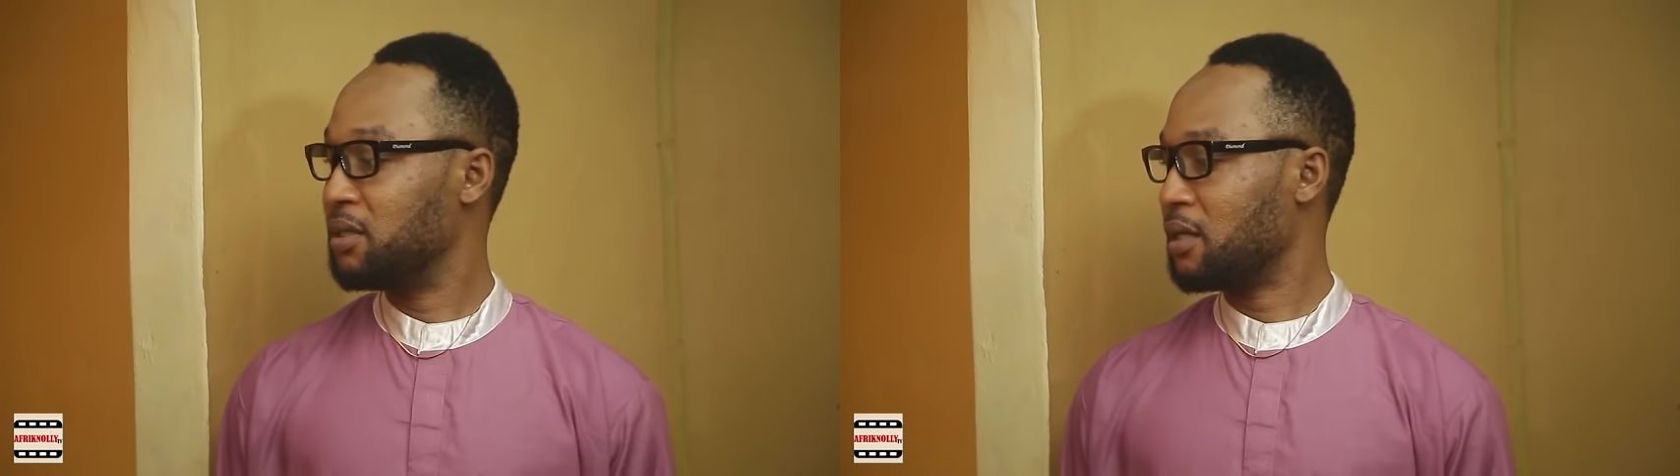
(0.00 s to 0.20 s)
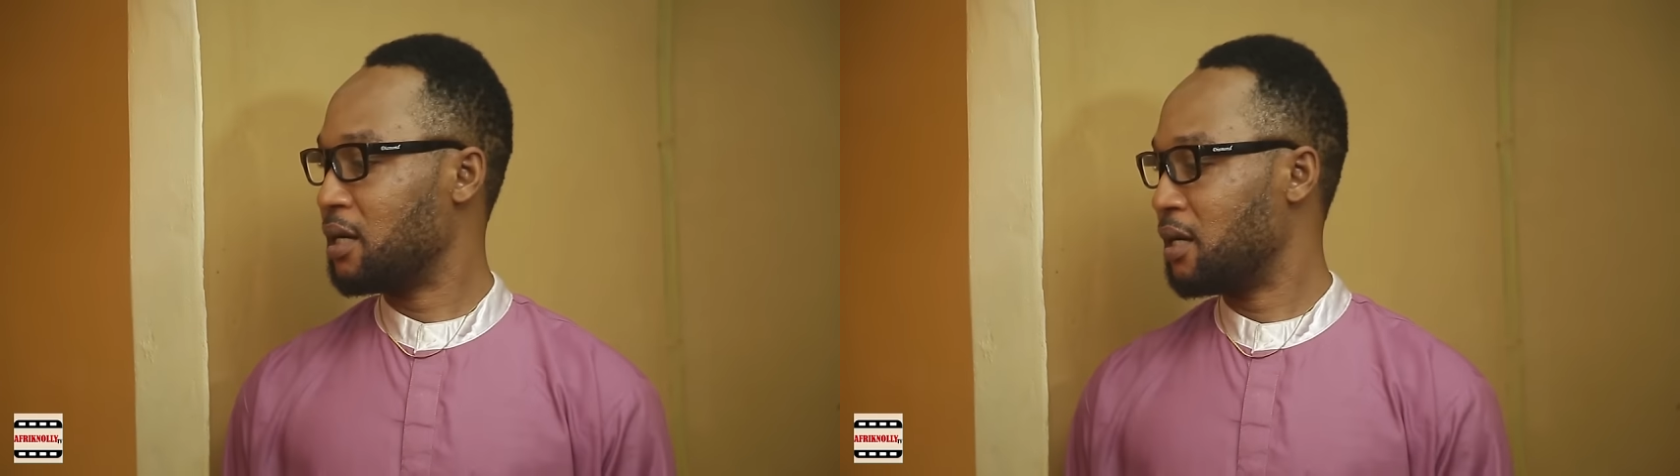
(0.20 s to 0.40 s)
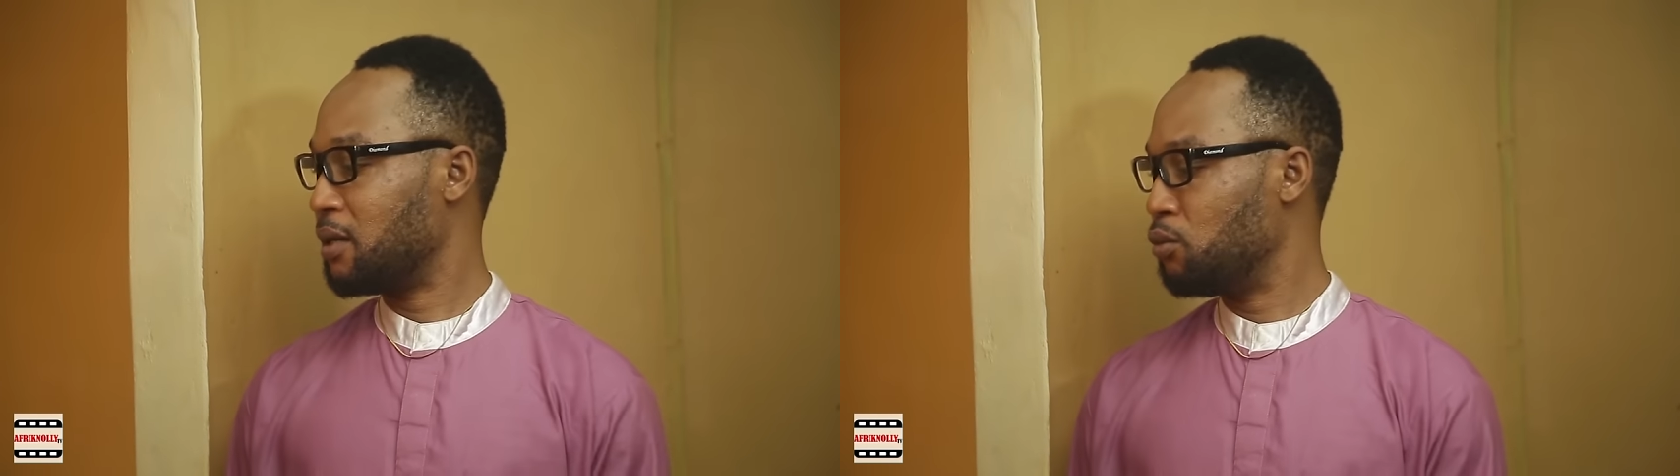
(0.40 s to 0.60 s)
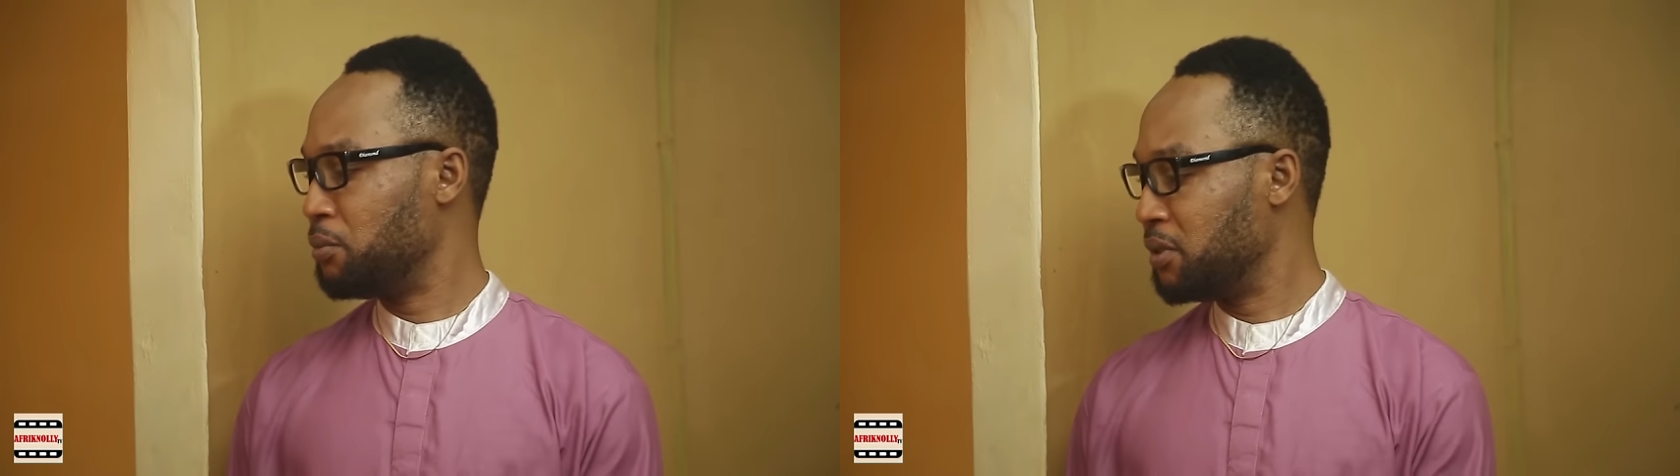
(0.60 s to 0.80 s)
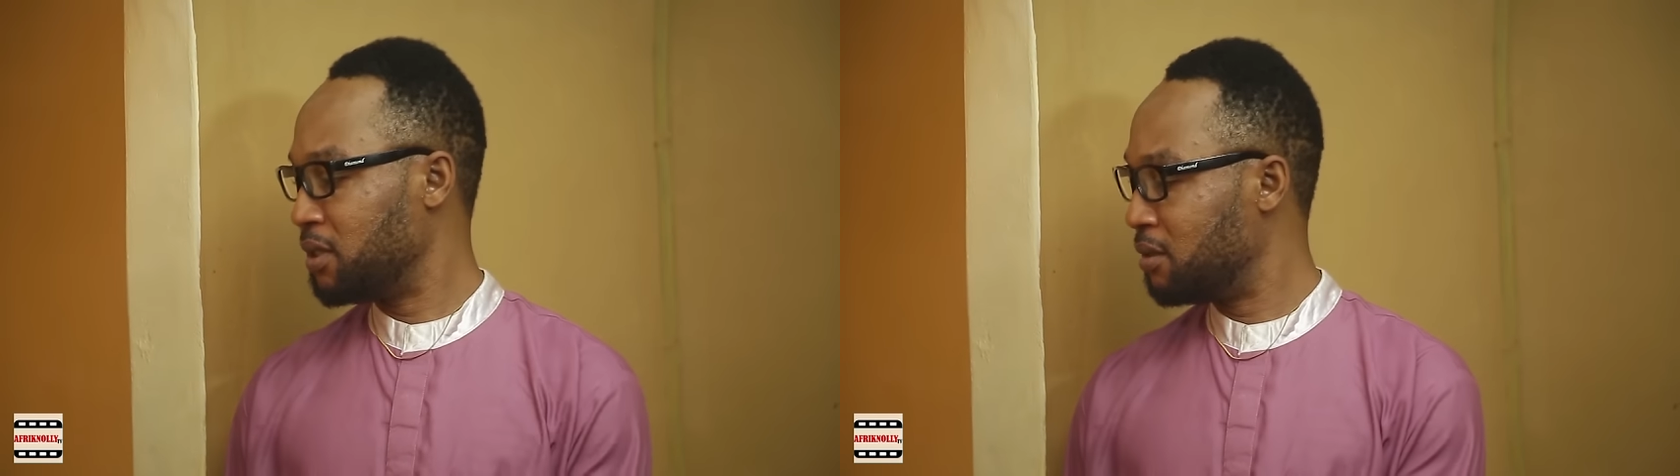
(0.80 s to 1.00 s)
Please, I will
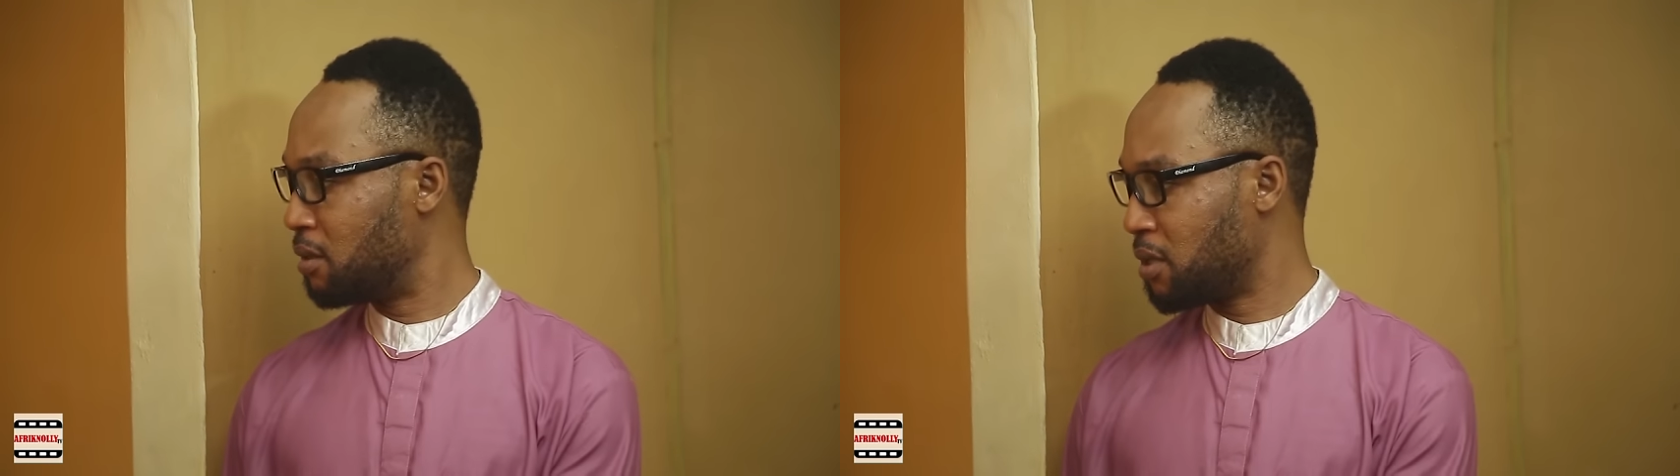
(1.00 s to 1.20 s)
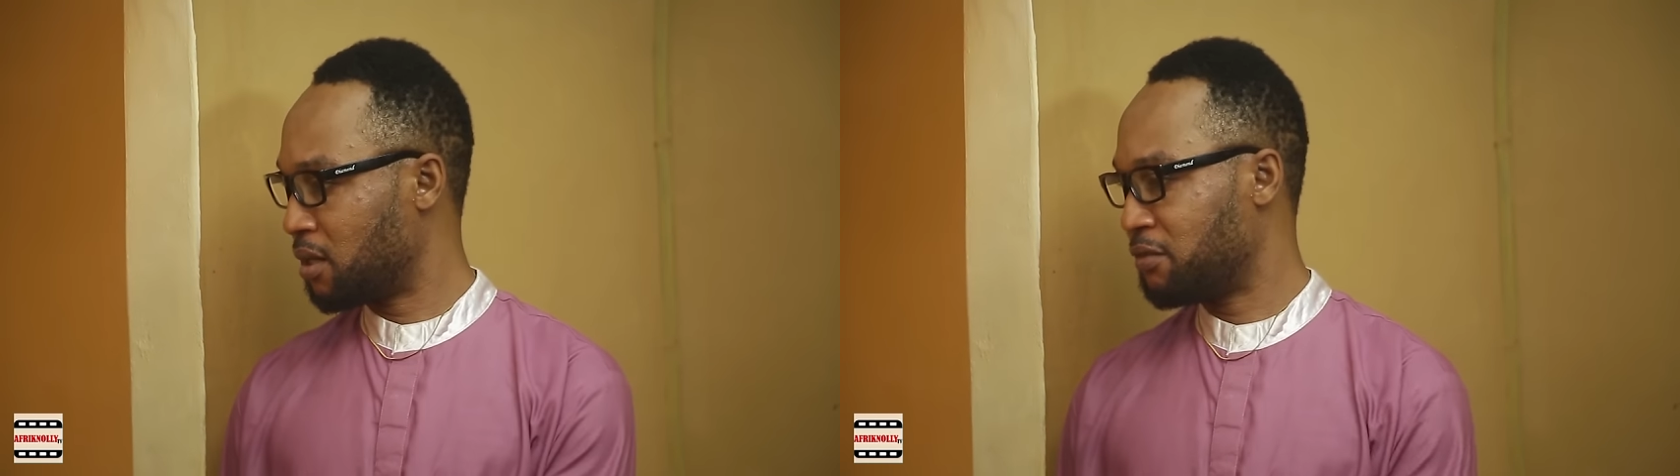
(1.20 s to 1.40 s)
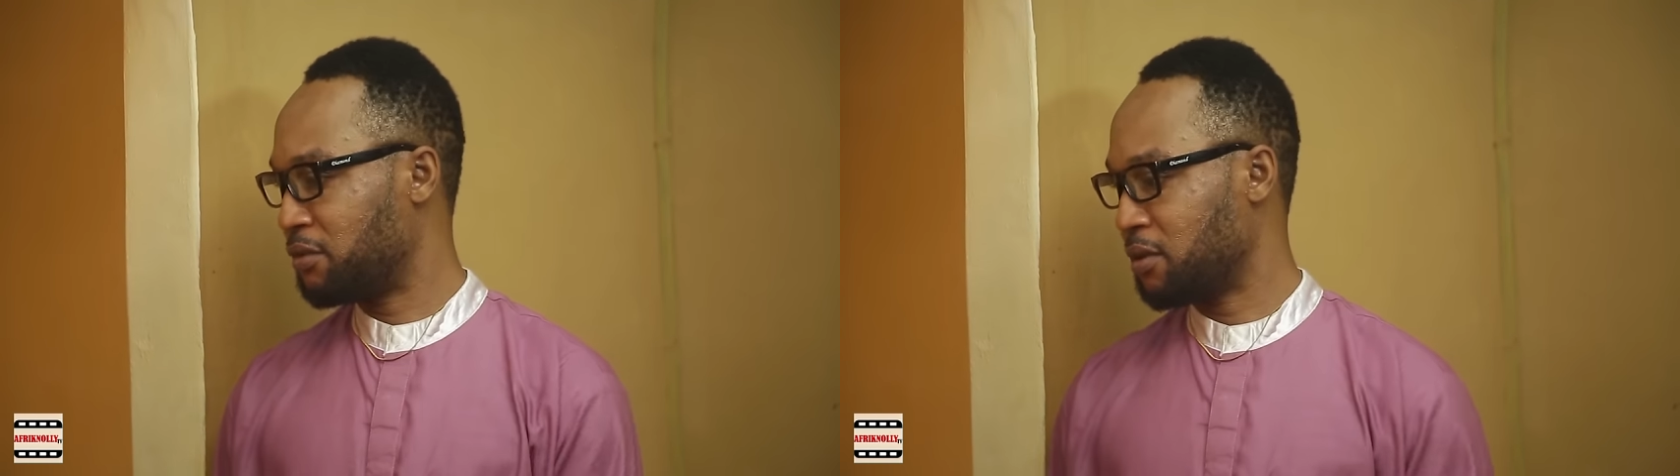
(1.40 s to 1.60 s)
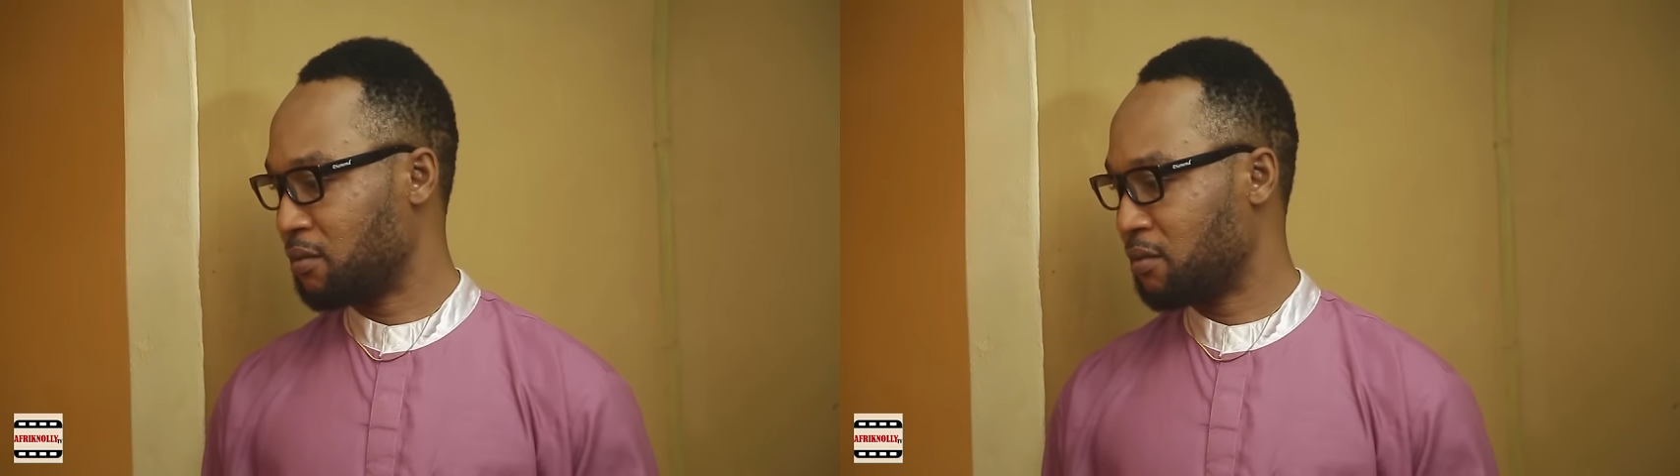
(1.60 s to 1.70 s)
be needing the megaphone.